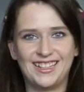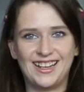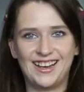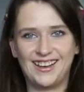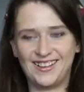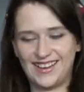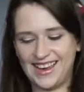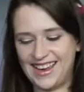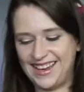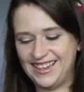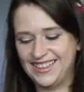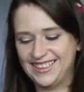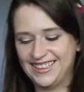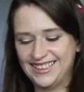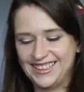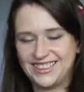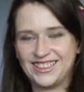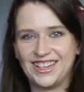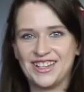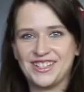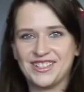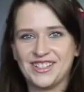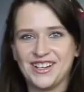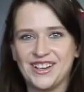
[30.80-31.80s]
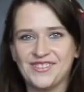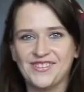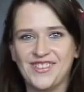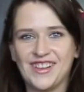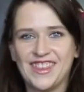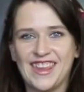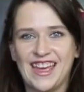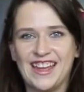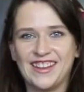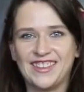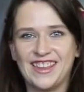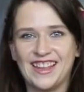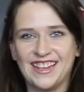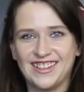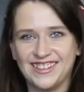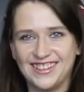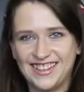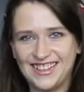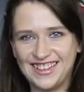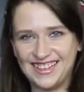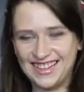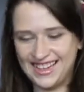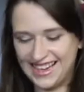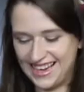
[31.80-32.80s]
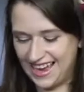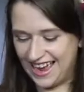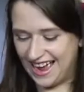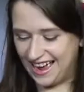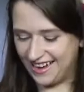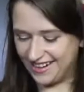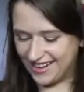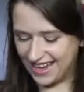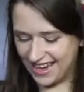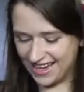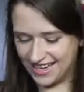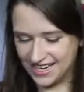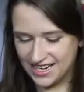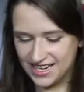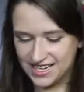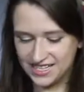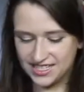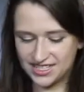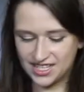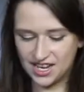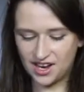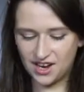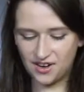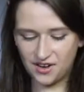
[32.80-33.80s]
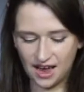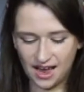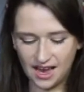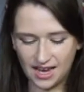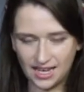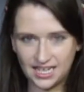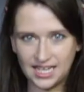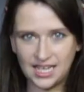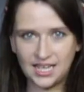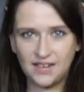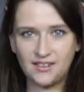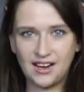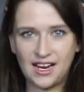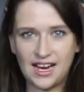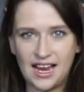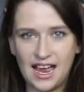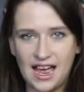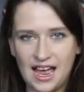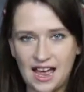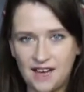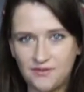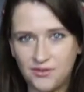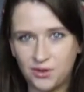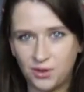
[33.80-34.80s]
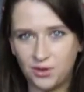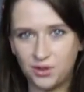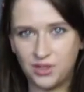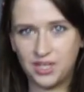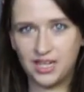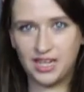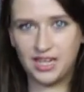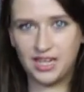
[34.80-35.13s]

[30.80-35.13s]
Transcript: Okay, should I show them what they're doing? Okay, so here I have all the